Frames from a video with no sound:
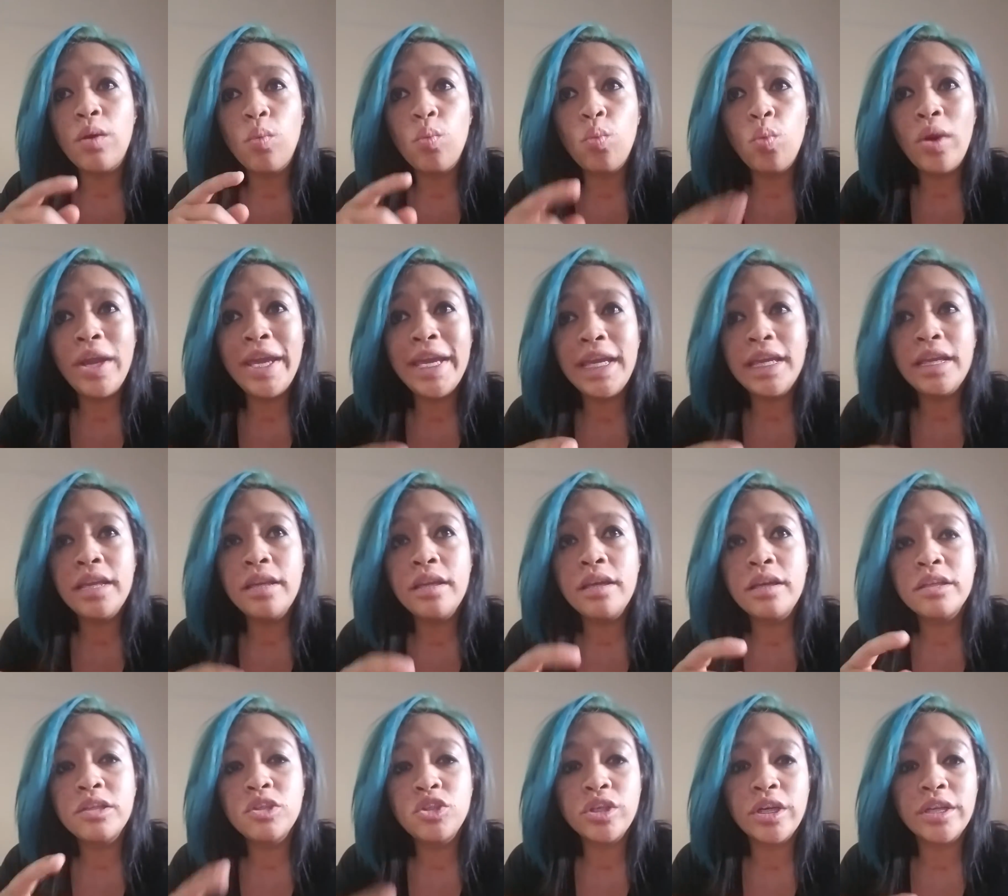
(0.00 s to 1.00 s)
Wayne
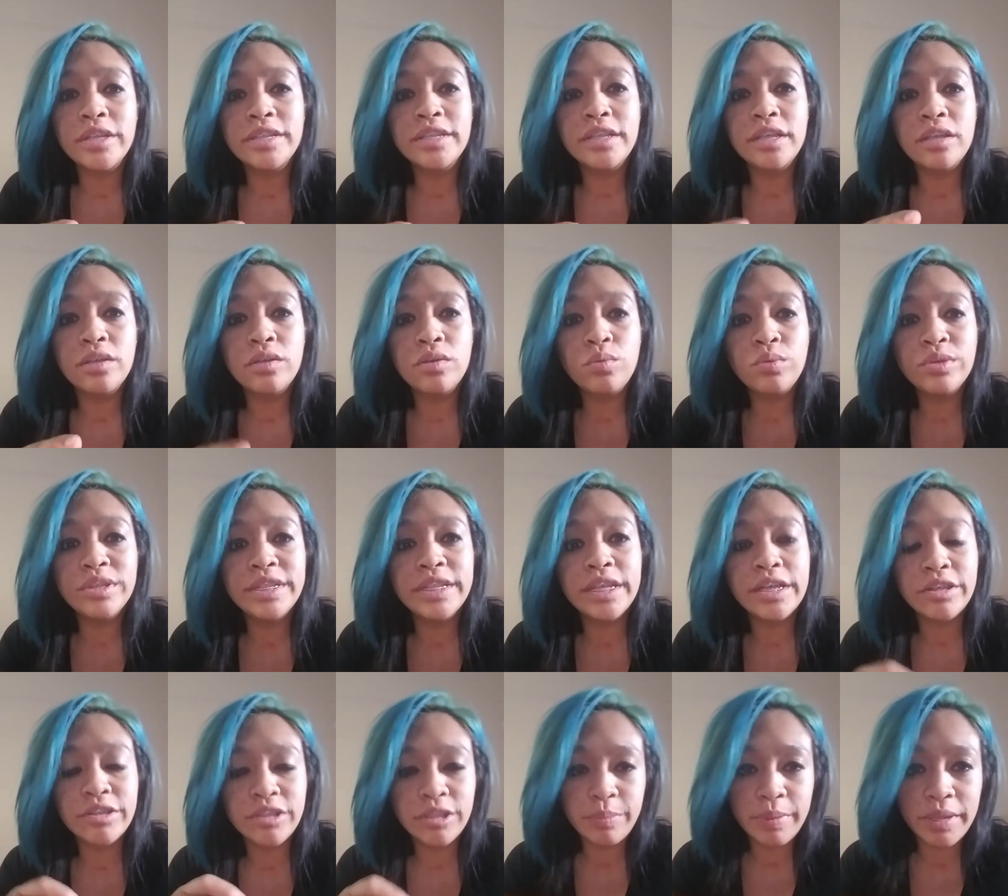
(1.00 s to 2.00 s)
Johnson was
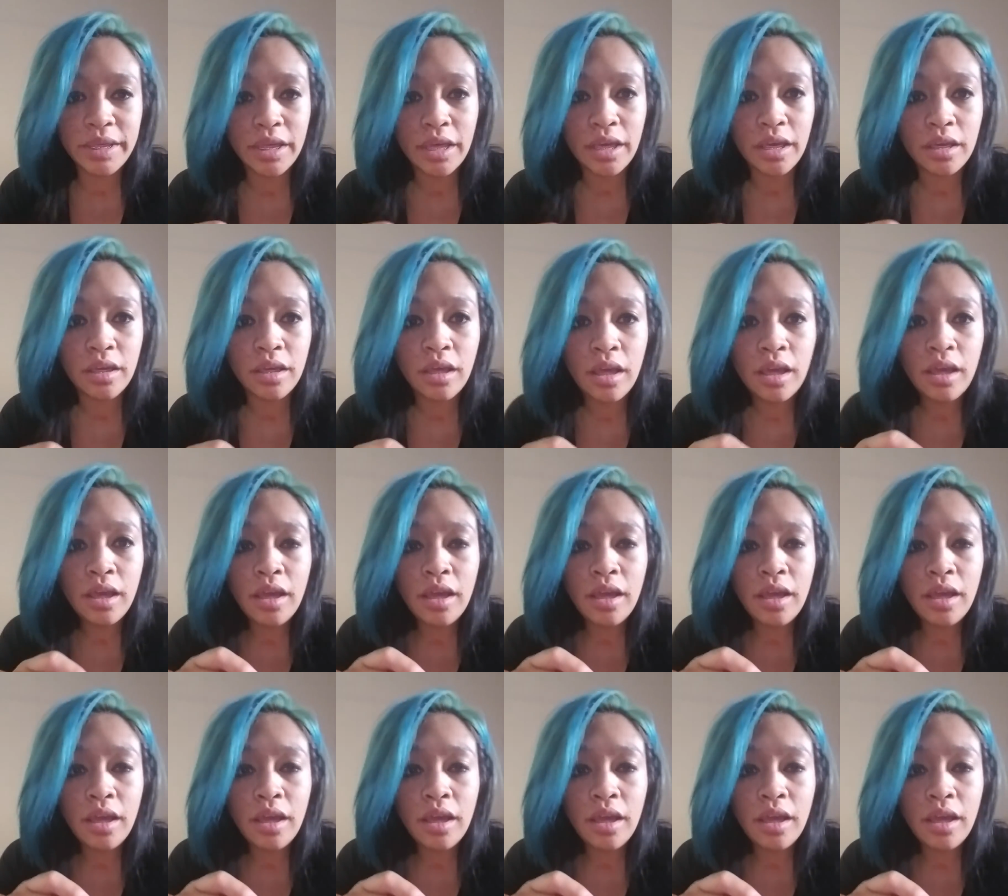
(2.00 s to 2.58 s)
there speaking.